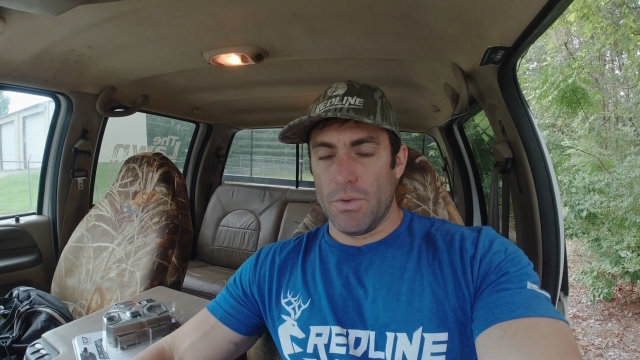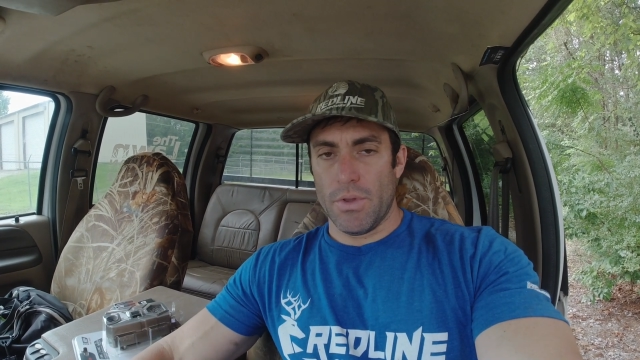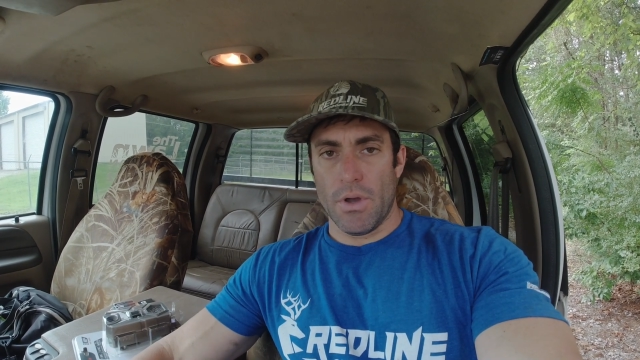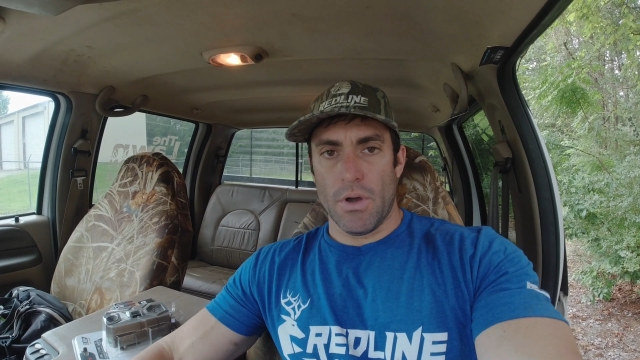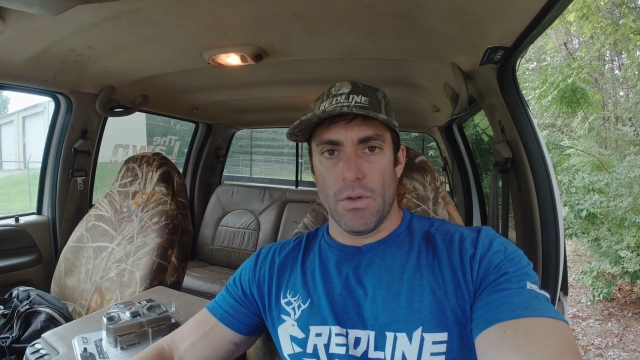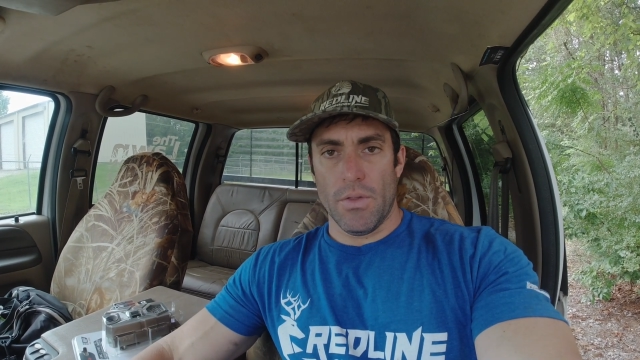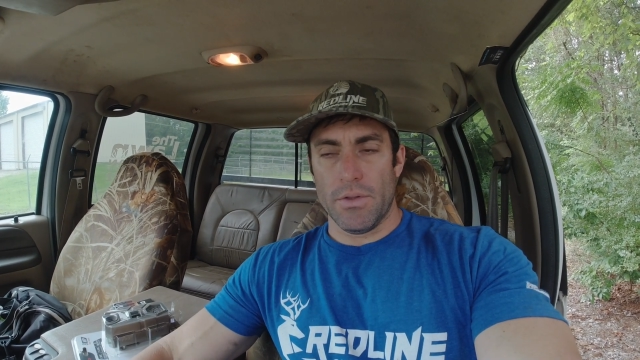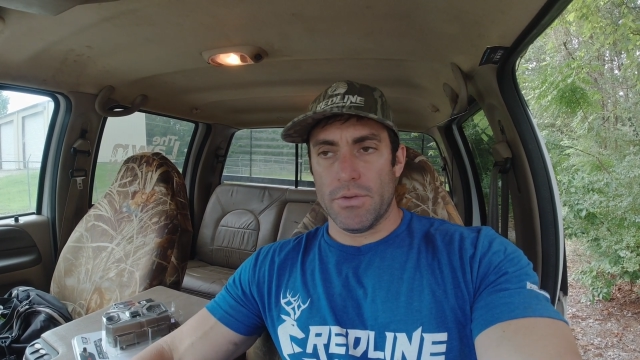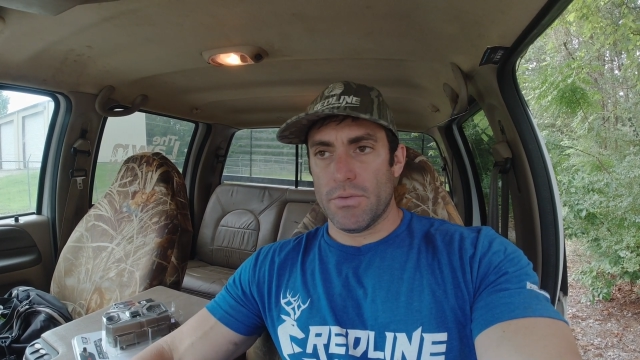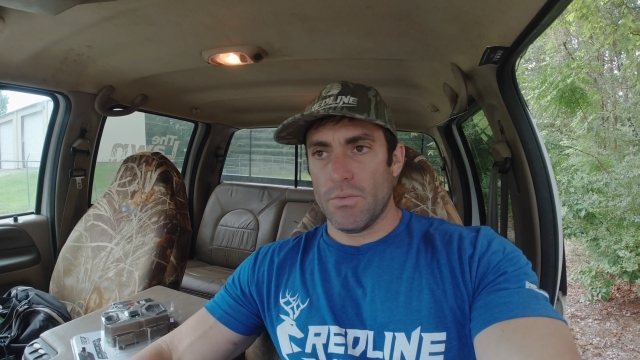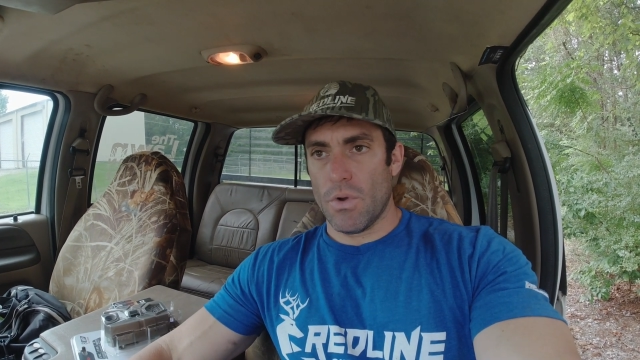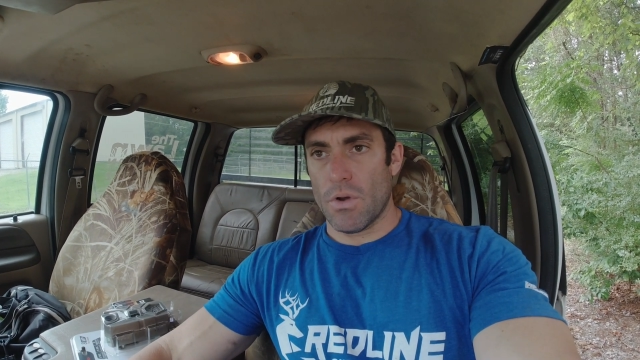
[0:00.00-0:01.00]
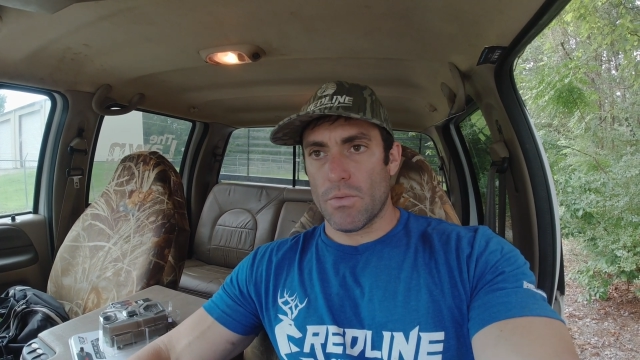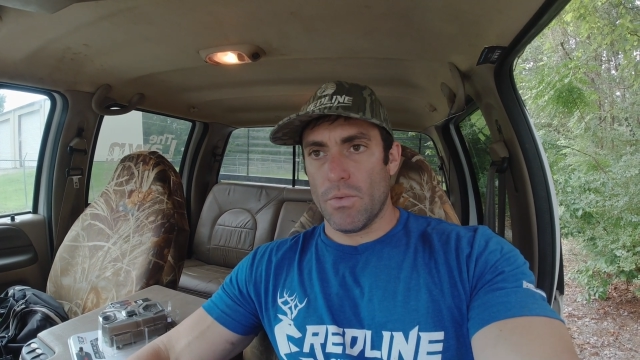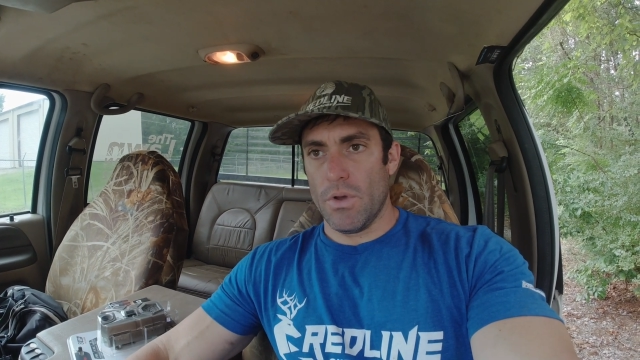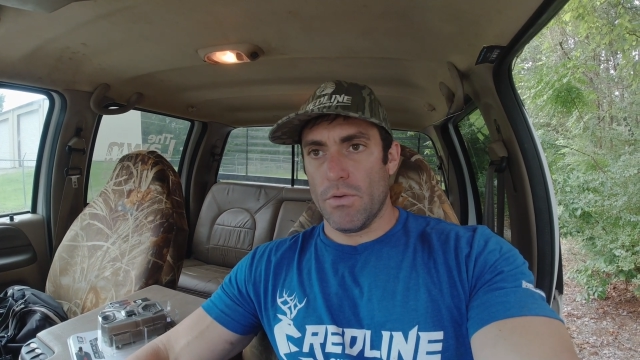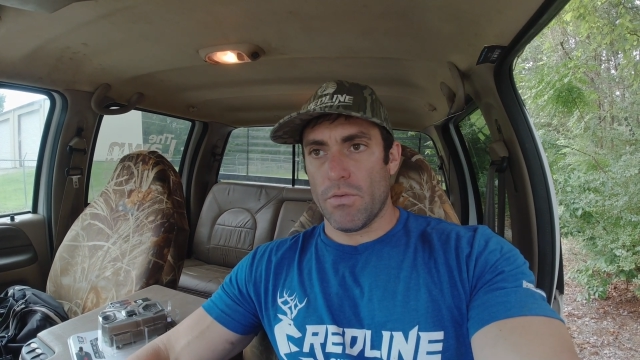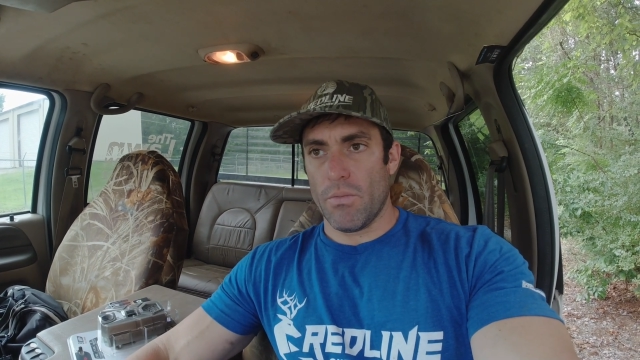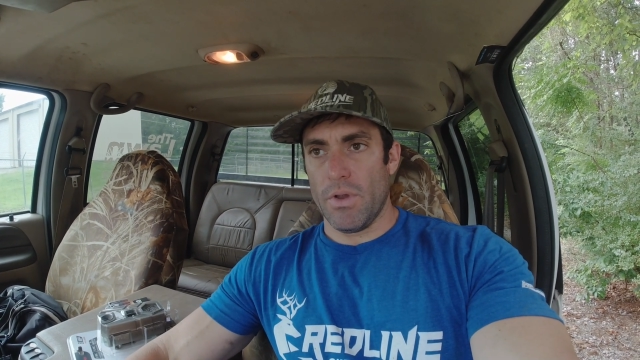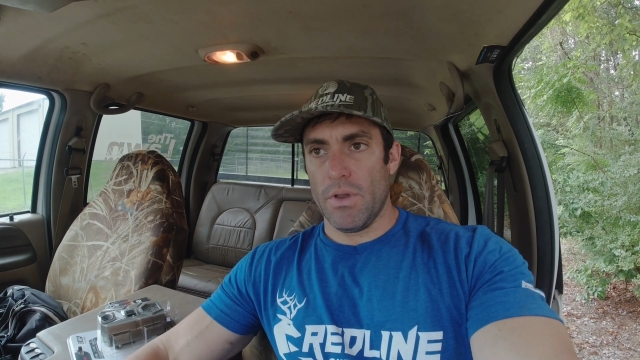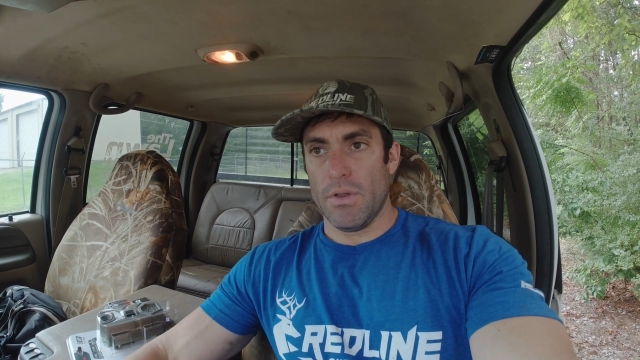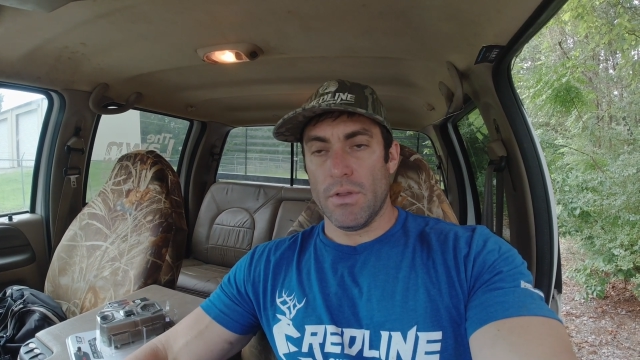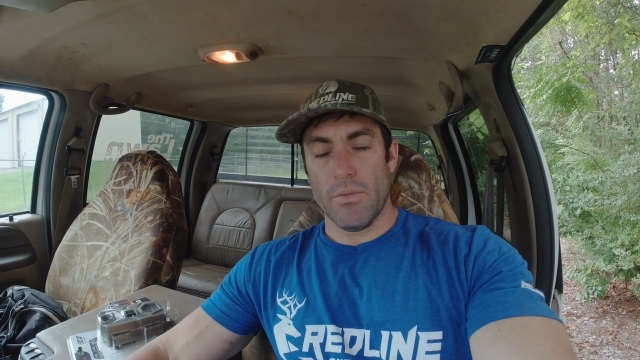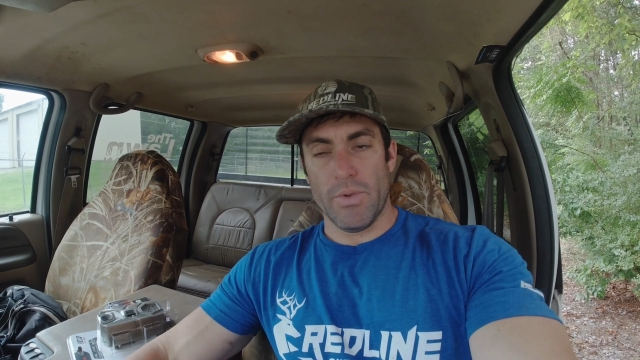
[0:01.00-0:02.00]
with y'all that's worked well for
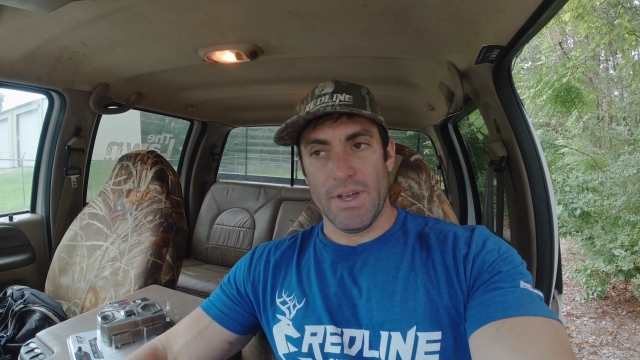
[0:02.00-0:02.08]
me the